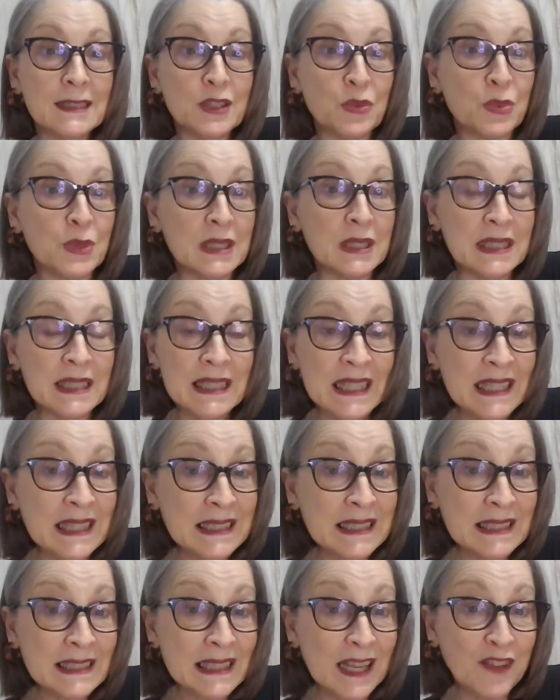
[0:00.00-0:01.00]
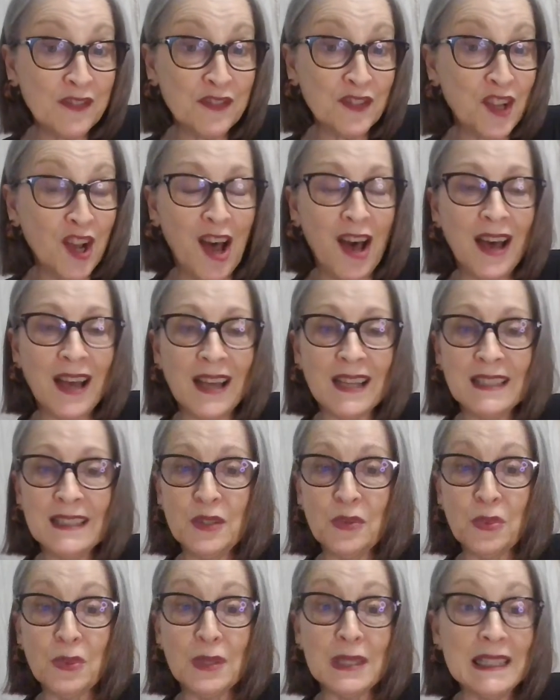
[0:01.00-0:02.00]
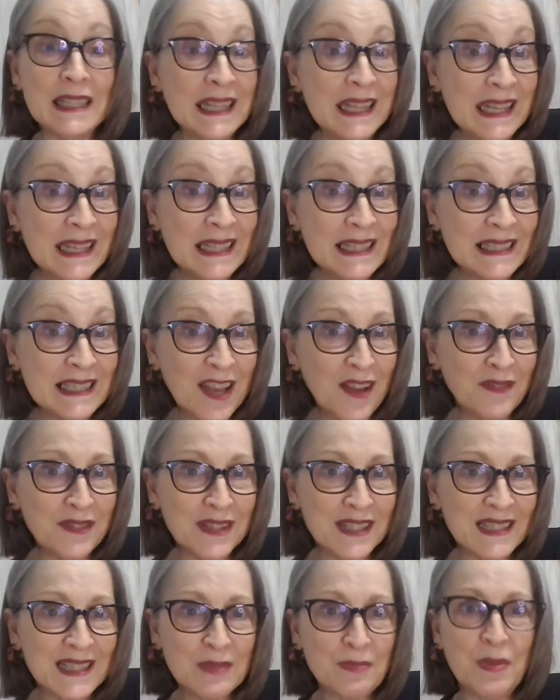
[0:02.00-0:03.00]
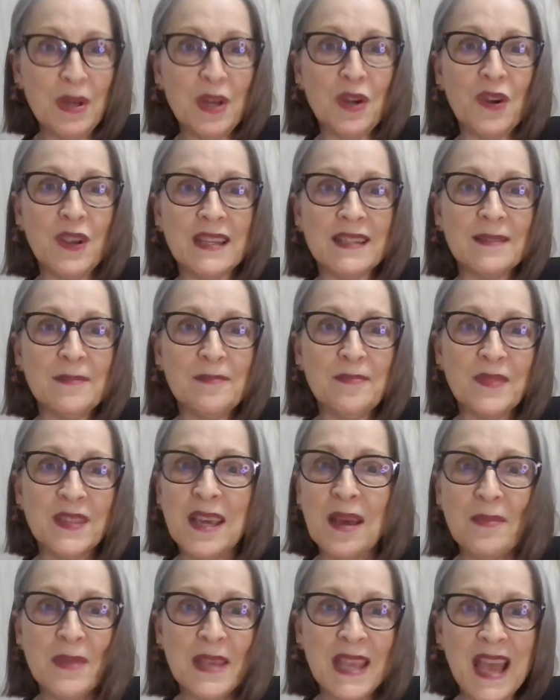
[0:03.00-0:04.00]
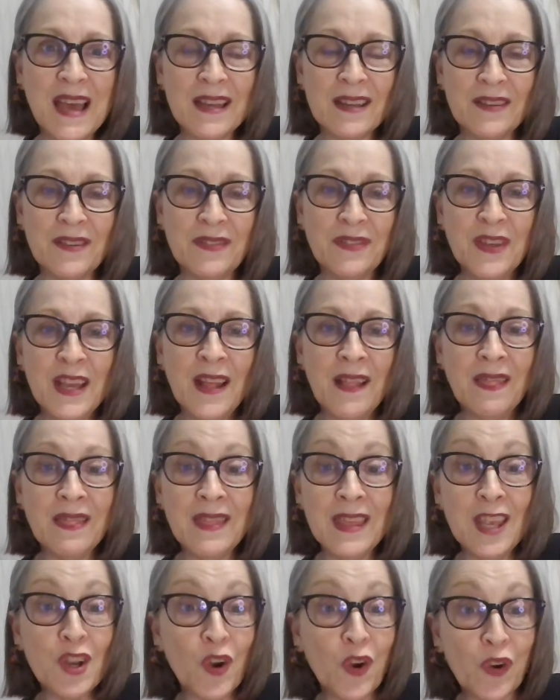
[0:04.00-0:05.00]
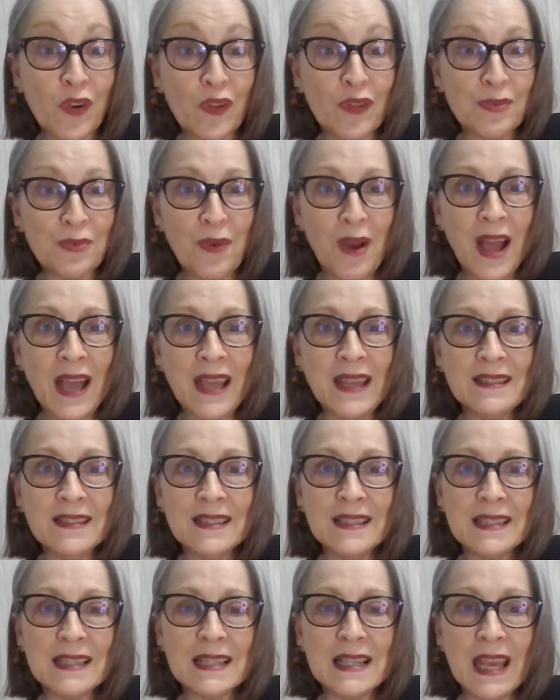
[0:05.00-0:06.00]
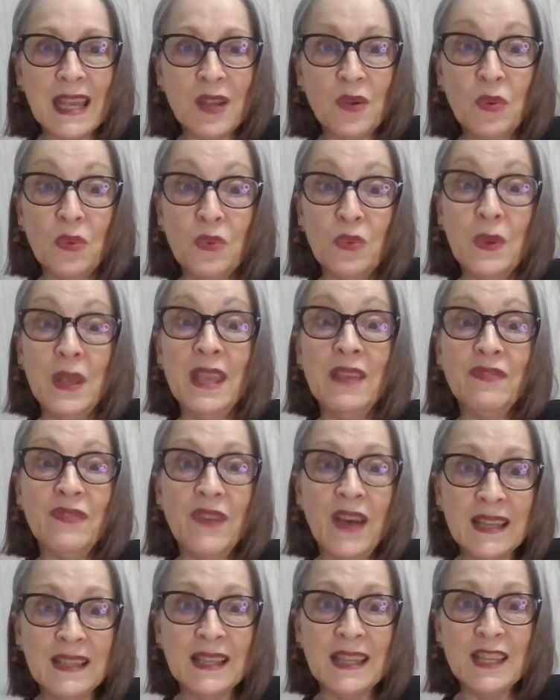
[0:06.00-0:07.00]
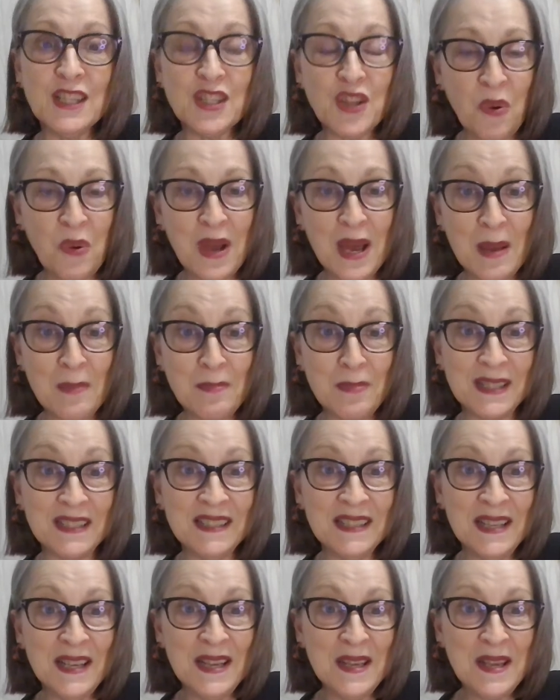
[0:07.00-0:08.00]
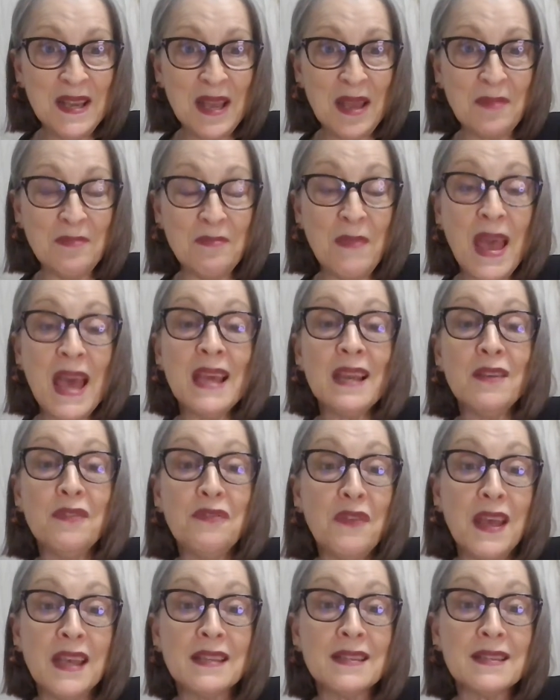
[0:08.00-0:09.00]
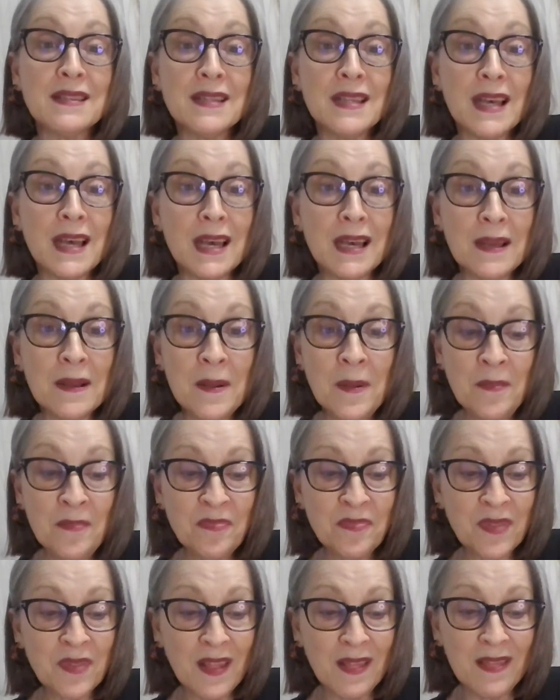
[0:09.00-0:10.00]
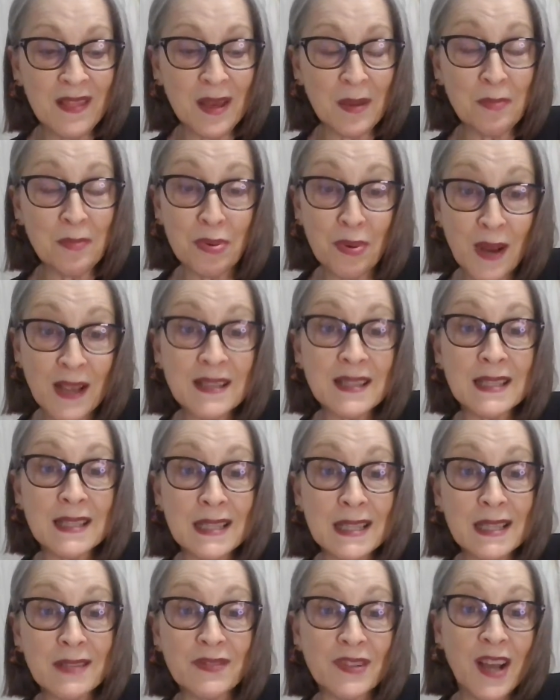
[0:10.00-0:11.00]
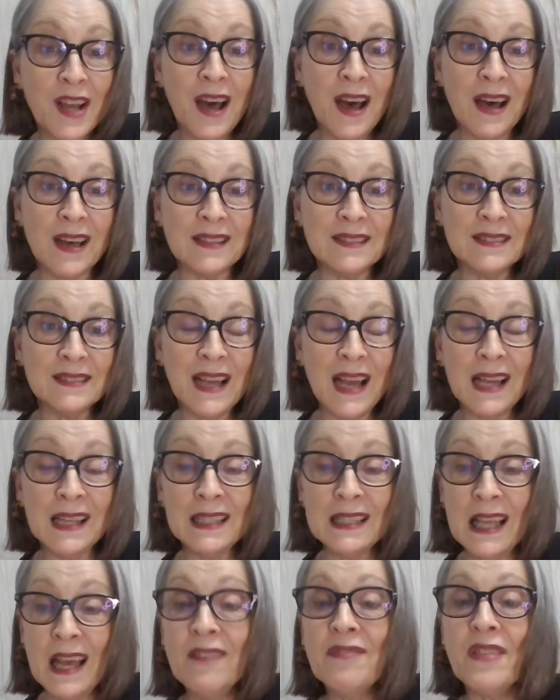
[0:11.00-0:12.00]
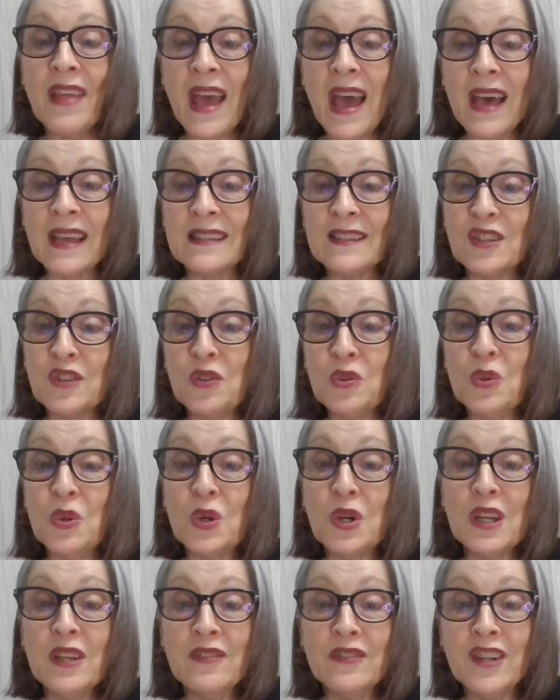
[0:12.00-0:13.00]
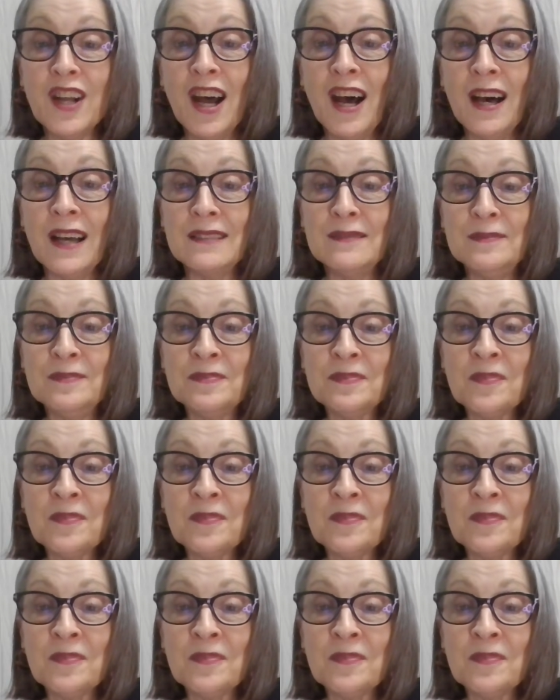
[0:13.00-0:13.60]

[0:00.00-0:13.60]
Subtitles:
the release of God, the release of the spirit coming out of the earth, right? It's like we finally show up and manifest the presence of God. I love that, the glory of God.